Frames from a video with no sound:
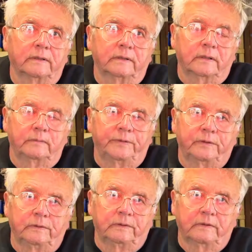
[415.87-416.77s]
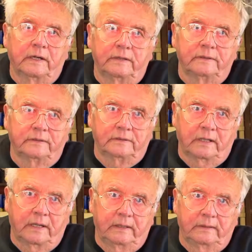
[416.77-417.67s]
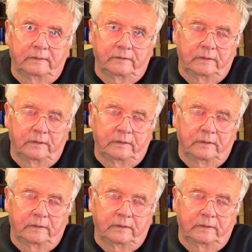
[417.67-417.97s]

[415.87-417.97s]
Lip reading: are computerized signs.